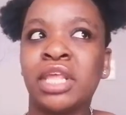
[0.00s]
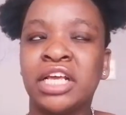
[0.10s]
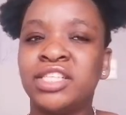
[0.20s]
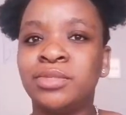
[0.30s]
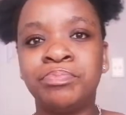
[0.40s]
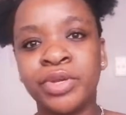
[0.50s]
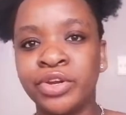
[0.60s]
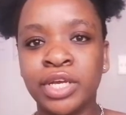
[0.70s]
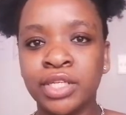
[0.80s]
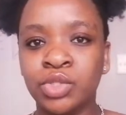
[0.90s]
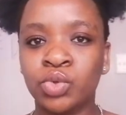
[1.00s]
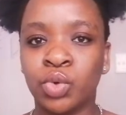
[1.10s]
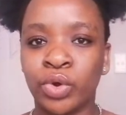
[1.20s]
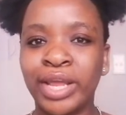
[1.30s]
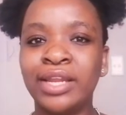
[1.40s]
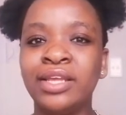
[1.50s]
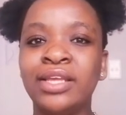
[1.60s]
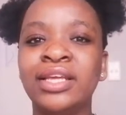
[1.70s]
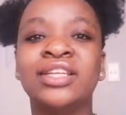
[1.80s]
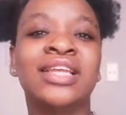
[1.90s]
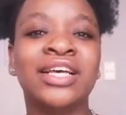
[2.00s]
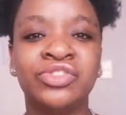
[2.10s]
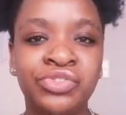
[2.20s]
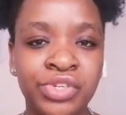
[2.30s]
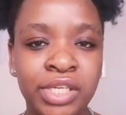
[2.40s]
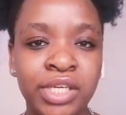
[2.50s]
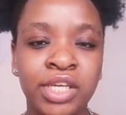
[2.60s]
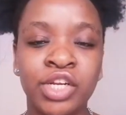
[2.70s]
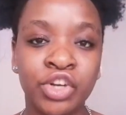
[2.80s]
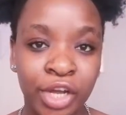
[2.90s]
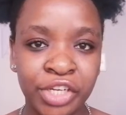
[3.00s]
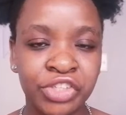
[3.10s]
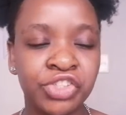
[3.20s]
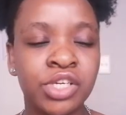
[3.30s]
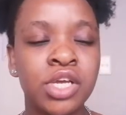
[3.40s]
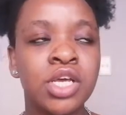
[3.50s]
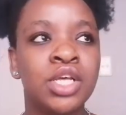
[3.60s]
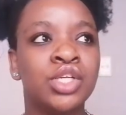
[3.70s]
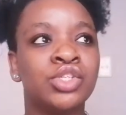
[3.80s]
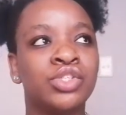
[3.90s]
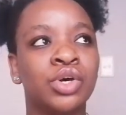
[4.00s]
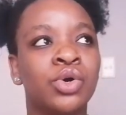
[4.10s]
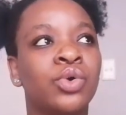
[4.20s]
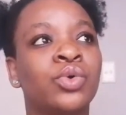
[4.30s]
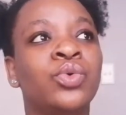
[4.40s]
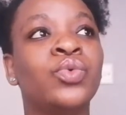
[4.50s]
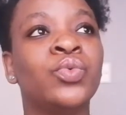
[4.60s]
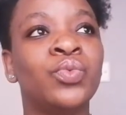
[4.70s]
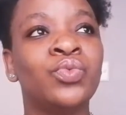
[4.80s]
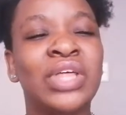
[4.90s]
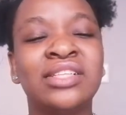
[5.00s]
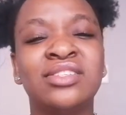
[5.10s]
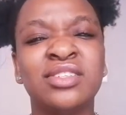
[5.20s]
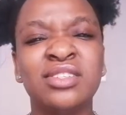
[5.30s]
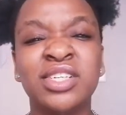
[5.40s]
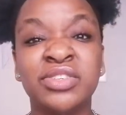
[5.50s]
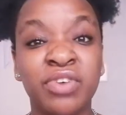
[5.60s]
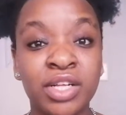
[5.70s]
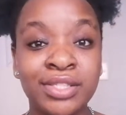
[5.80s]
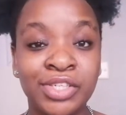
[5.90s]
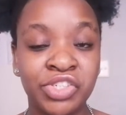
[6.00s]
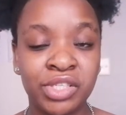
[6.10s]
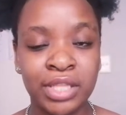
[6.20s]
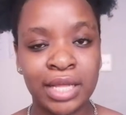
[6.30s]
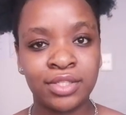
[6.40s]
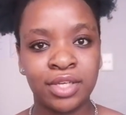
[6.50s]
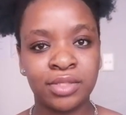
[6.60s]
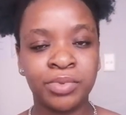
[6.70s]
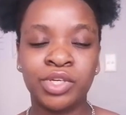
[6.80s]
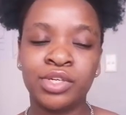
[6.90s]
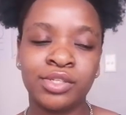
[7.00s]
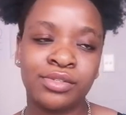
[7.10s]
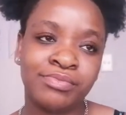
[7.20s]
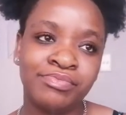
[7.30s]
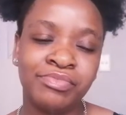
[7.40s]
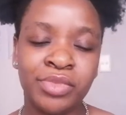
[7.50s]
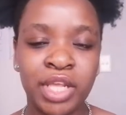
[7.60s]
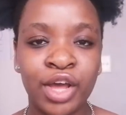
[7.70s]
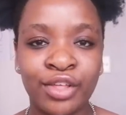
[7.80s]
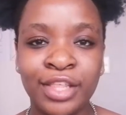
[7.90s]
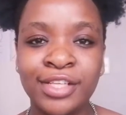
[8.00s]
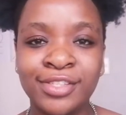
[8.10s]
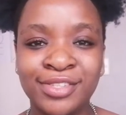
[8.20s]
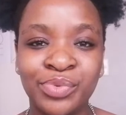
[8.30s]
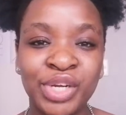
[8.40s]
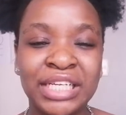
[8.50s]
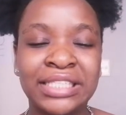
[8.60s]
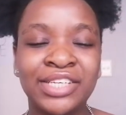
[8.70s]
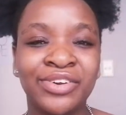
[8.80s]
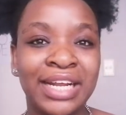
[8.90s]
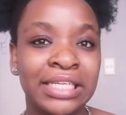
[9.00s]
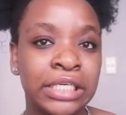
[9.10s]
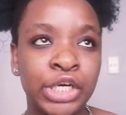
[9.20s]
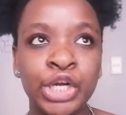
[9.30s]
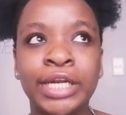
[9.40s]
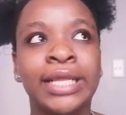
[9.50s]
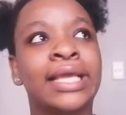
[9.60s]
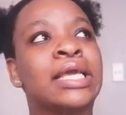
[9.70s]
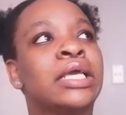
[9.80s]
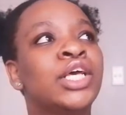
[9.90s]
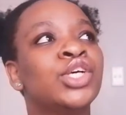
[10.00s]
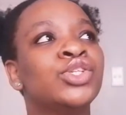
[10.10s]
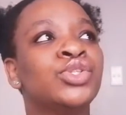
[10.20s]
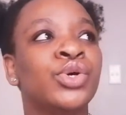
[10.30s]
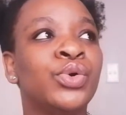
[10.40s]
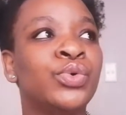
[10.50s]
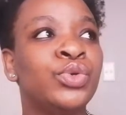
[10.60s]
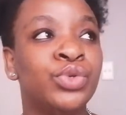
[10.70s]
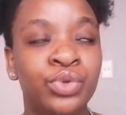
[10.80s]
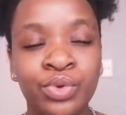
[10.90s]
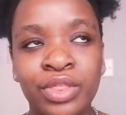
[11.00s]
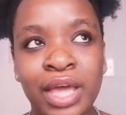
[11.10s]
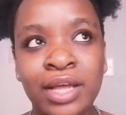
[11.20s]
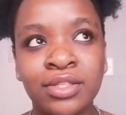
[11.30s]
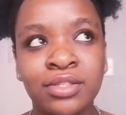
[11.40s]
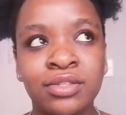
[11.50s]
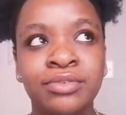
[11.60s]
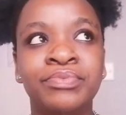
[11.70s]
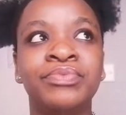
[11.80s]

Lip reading: experience or any industry knowledge. So that's an advantage in that sense because, yeah, there's work integrated learning. So you do that